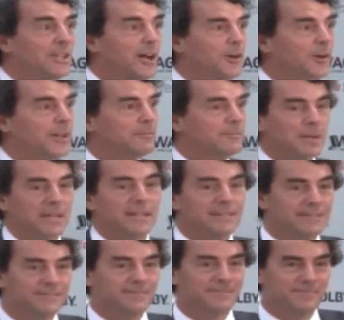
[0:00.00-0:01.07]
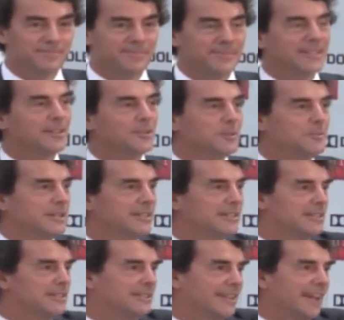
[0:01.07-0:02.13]
know it. But it would be
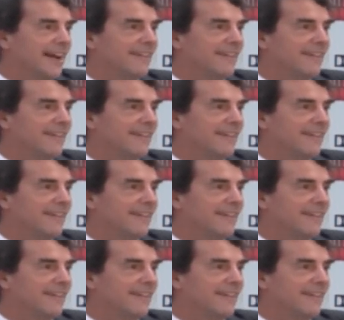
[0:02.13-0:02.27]
good. Yeah.